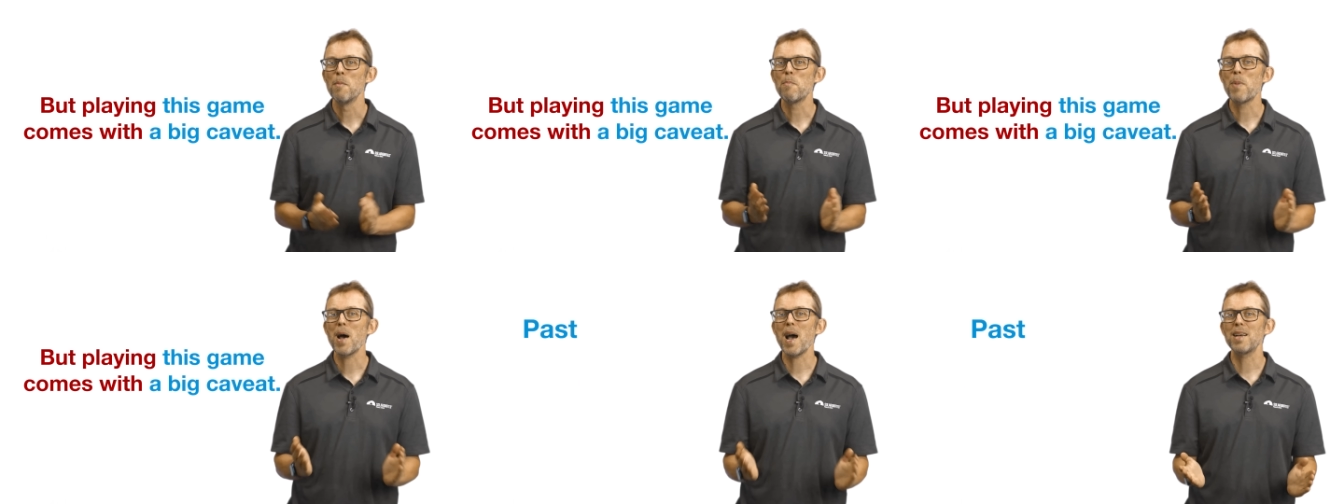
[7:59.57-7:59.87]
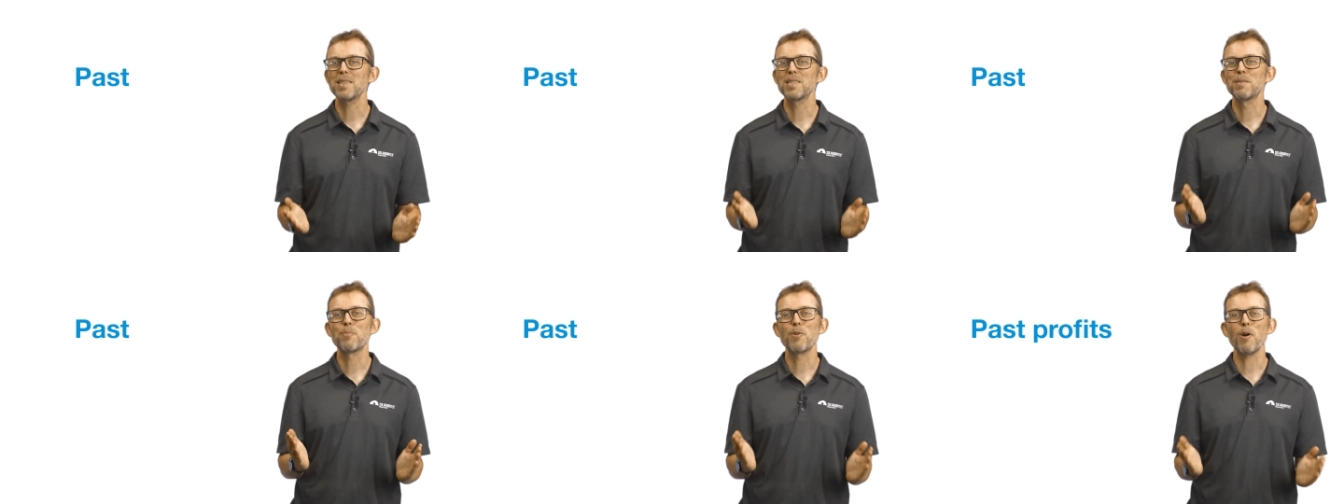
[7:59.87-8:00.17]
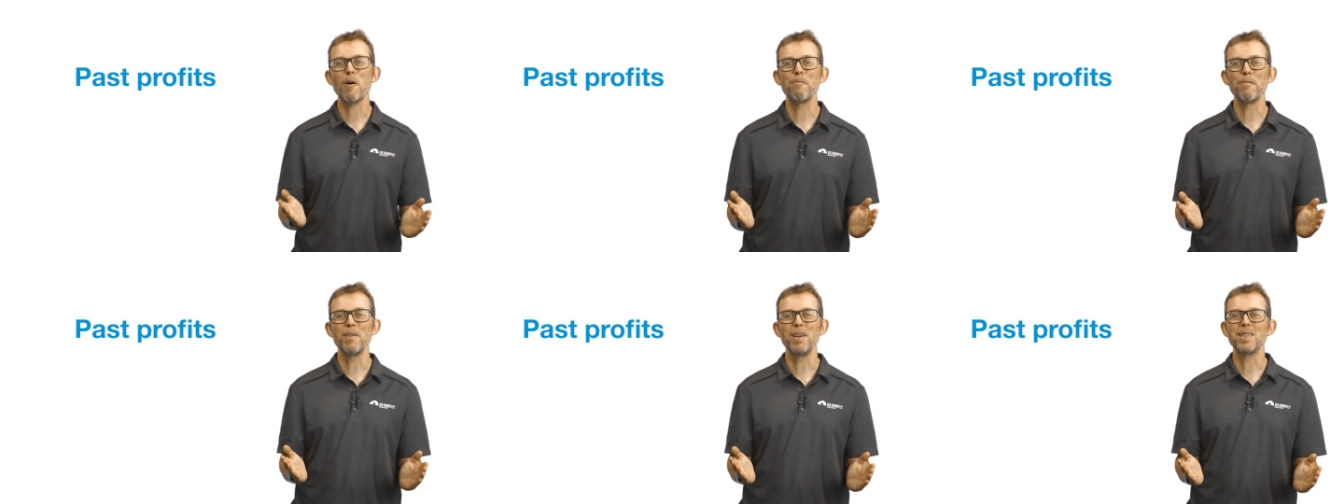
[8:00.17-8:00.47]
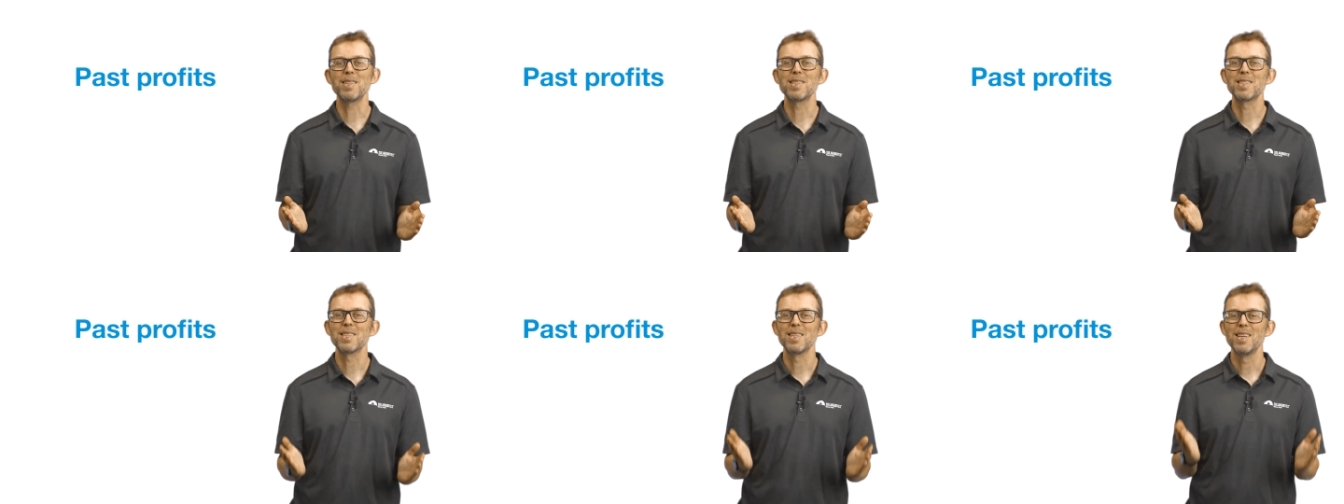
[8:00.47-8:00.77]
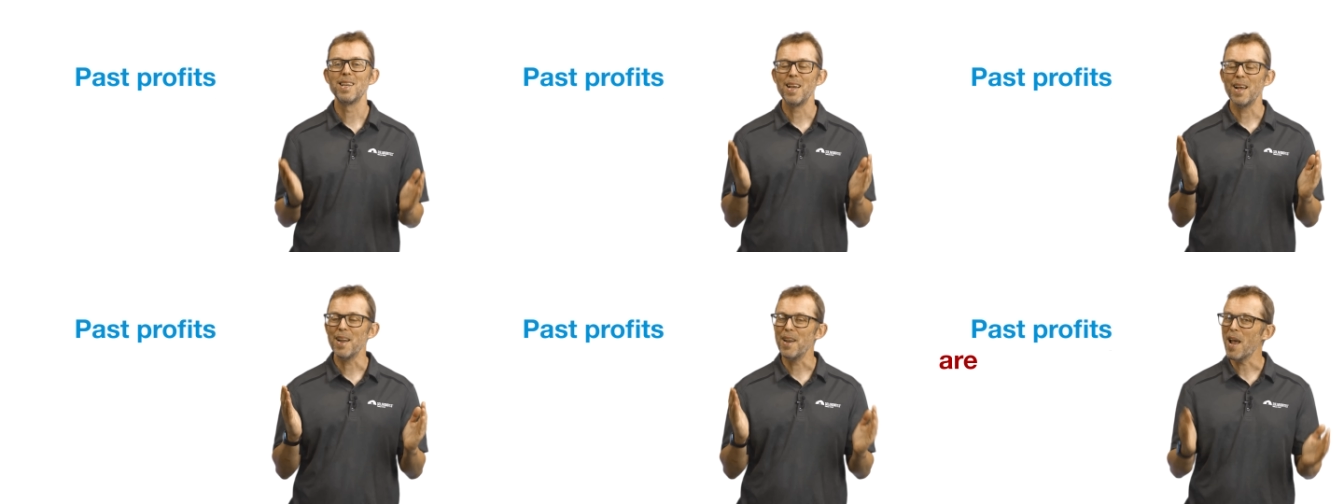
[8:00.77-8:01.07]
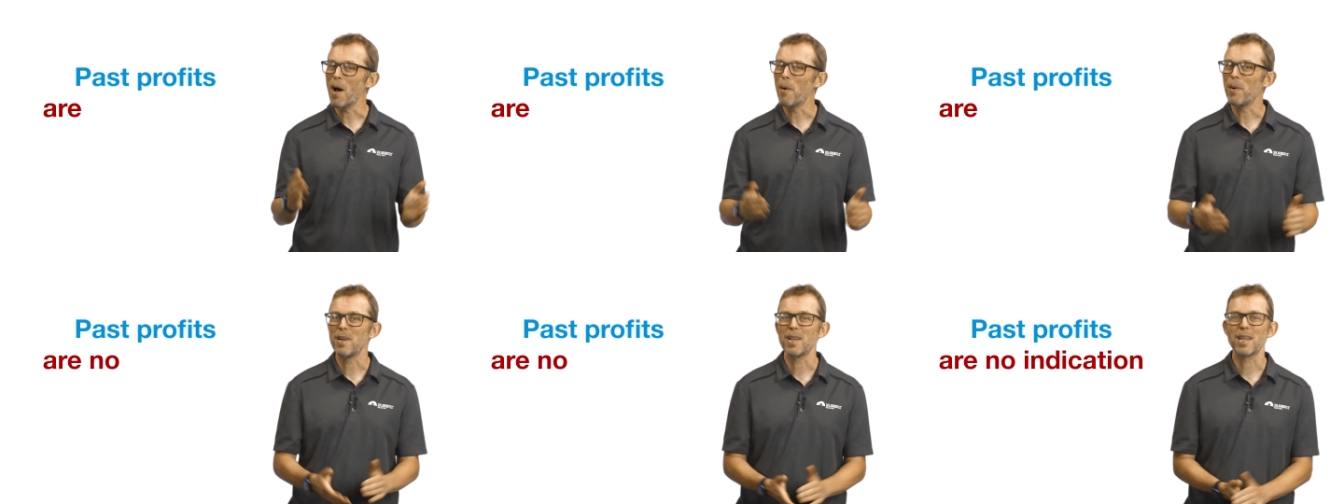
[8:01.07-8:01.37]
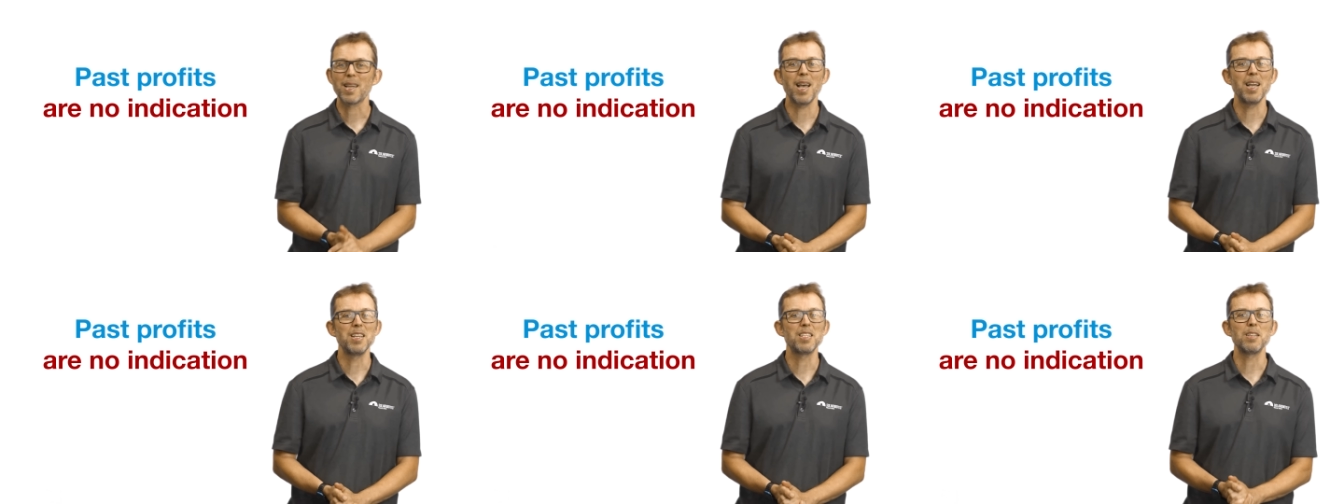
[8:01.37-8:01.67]
Past profits and no
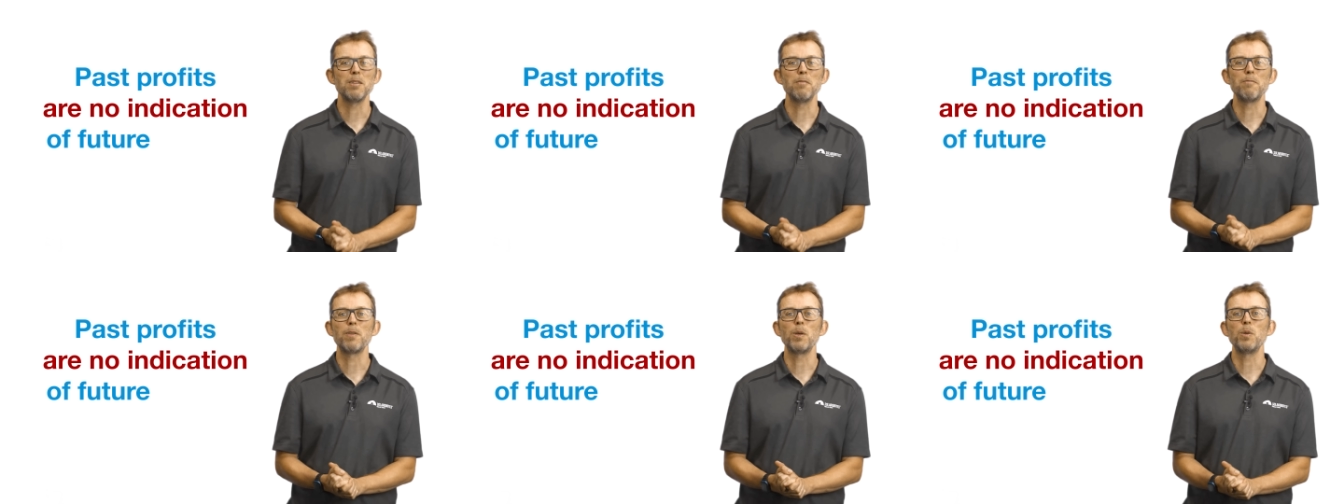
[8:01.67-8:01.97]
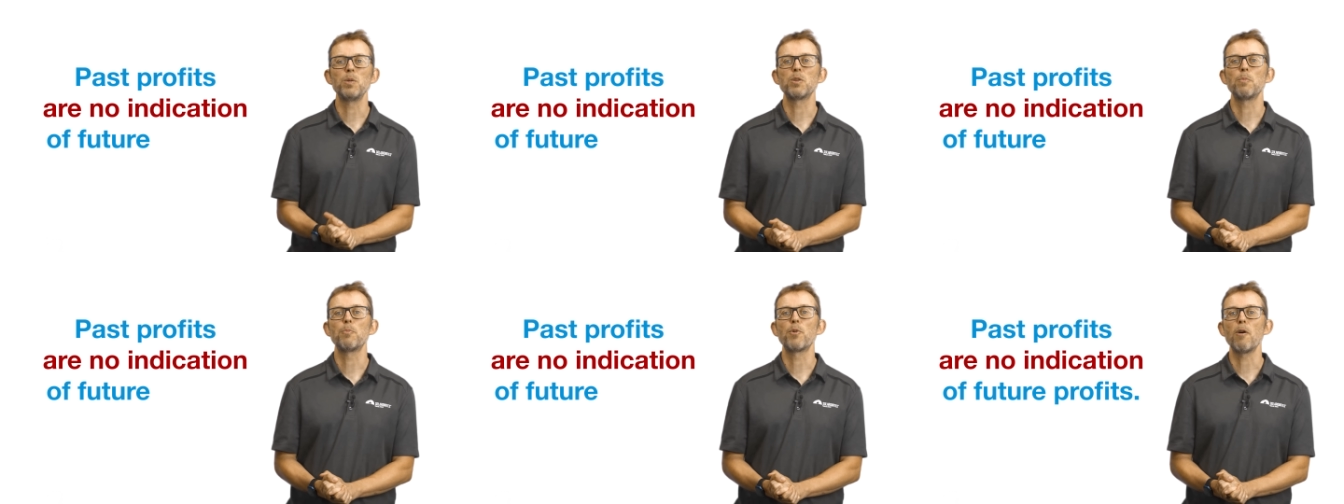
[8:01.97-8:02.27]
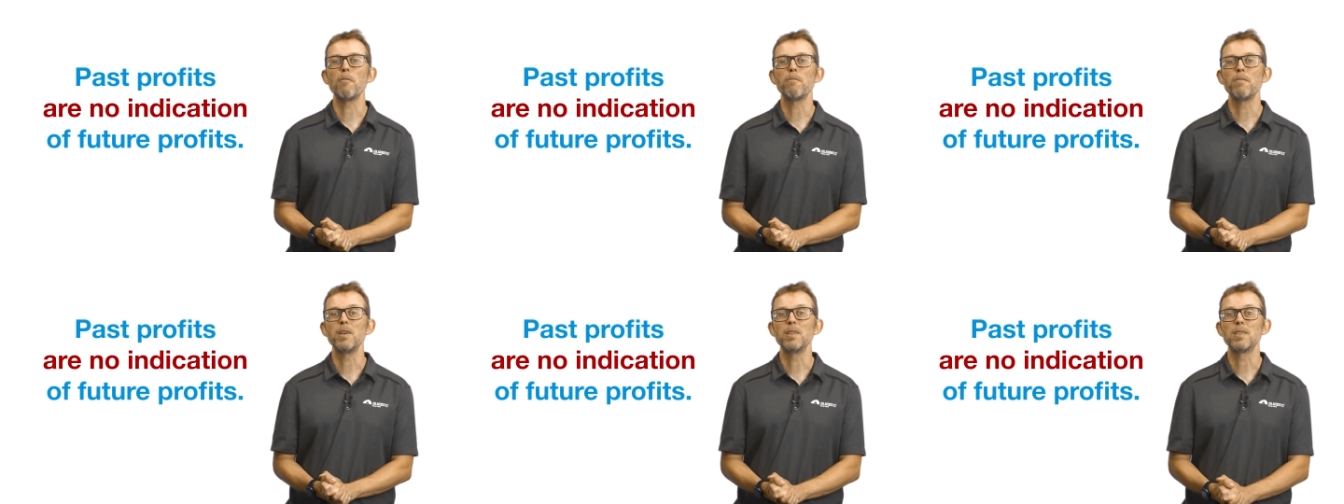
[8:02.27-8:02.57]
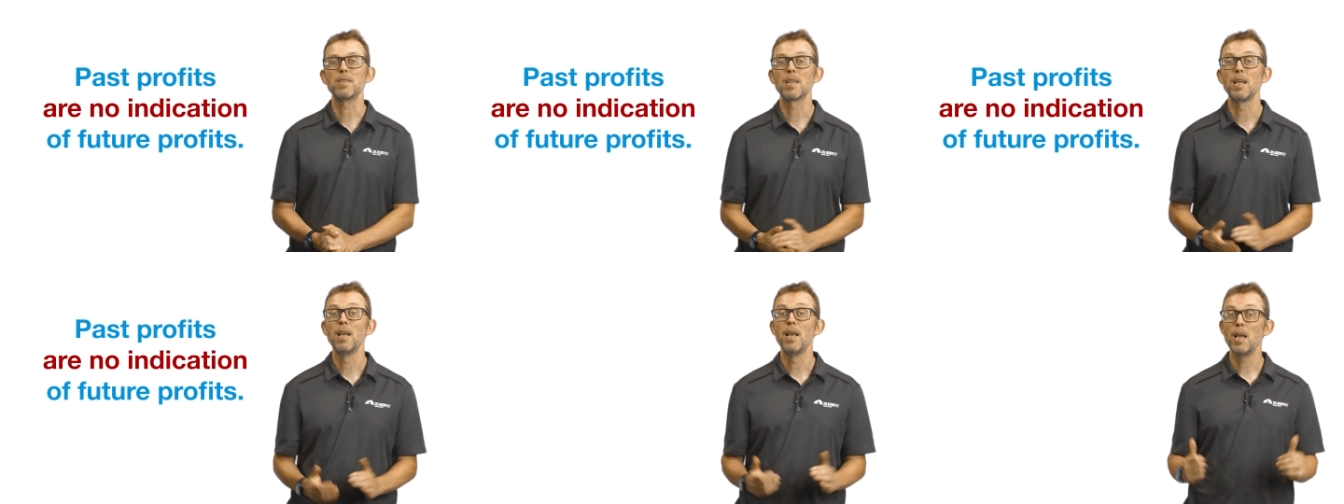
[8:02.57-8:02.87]
indication of future profits.